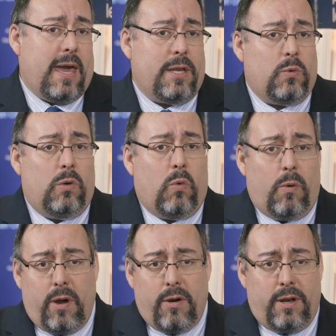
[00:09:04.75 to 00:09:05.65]
Annual, where
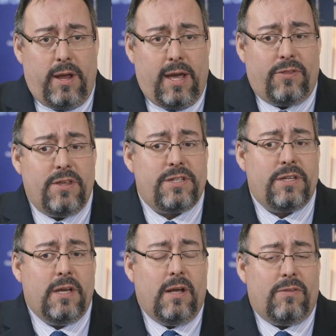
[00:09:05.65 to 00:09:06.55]
we are today, this
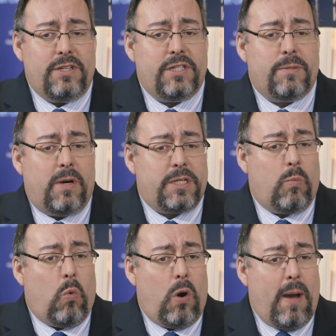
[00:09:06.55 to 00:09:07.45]
is much
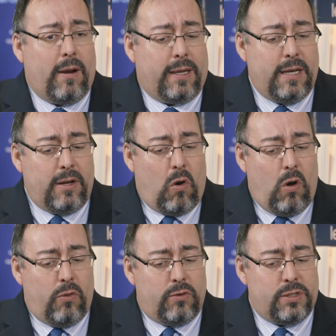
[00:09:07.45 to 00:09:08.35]
more about getting
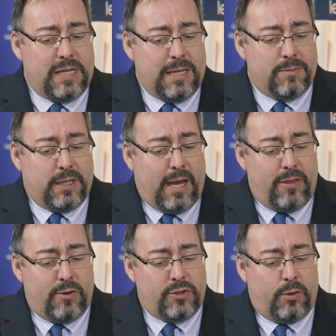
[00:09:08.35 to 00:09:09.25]
all those teams
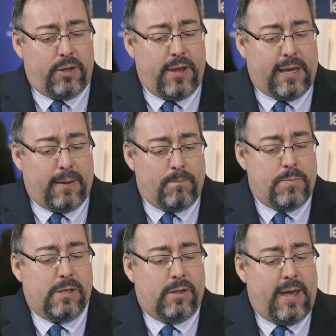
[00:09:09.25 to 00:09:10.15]
together so that they can
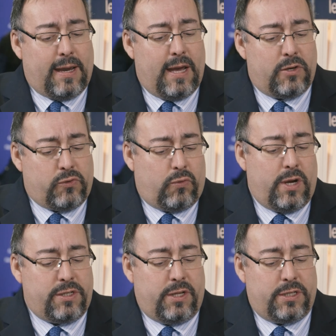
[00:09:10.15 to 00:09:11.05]
build that kind of
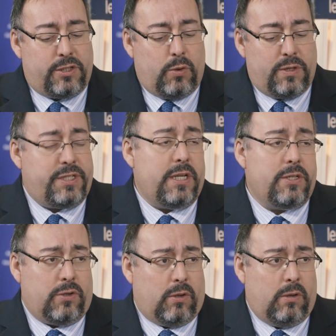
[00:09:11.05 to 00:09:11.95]
trust that's so
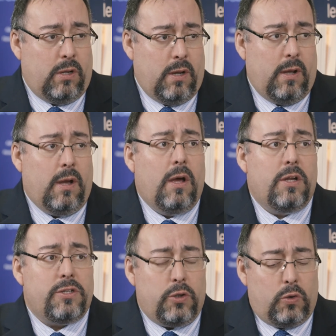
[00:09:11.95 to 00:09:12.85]
essential
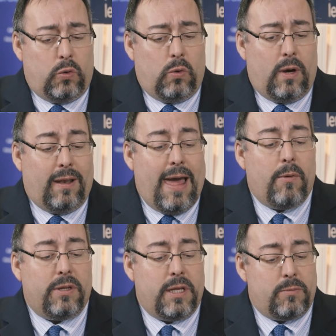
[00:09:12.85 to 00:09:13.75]
to
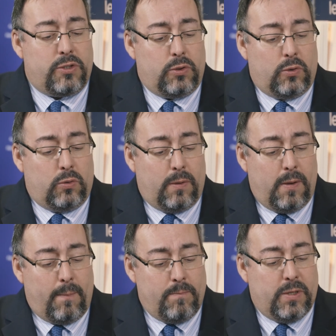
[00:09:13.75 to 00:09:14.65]
allowing them to
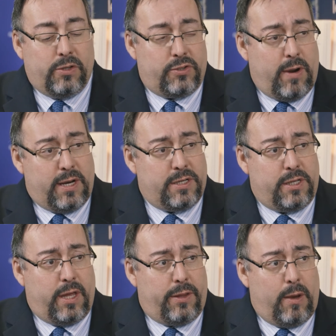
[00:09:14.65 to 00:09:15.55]
build the
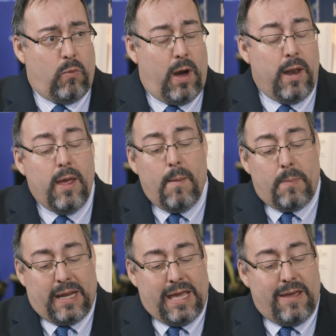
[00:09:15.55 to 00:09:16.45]
strategy that they want.
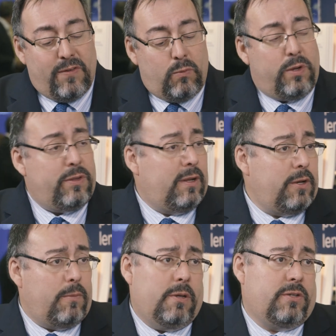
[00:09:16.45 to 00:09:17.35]
But even when the
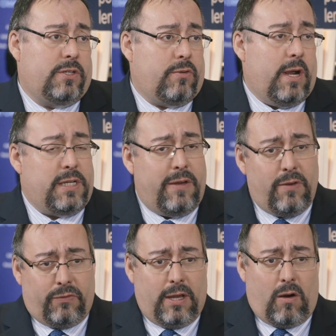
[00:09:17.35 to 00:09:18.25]
lender builds the strategy, even
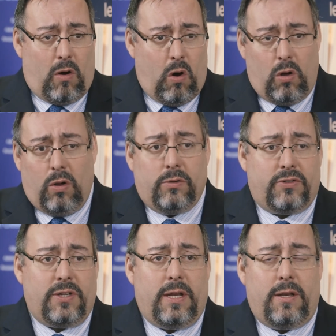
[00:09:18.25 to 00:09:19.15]
if they all
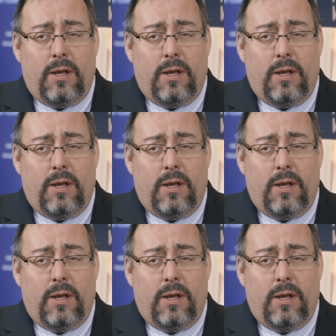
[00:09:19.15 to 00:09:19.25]
said